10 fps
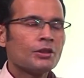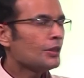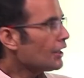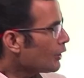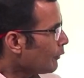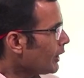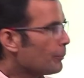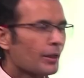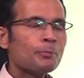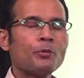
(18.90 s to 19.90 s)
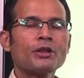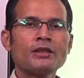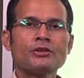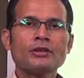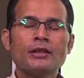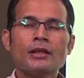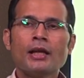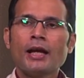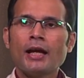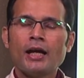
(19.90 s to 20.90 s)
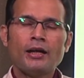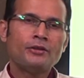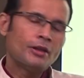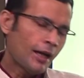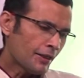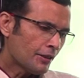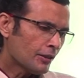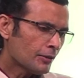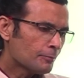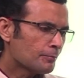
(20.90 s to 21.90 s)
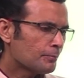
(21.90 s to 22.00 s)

The equilibrium potential. And uh,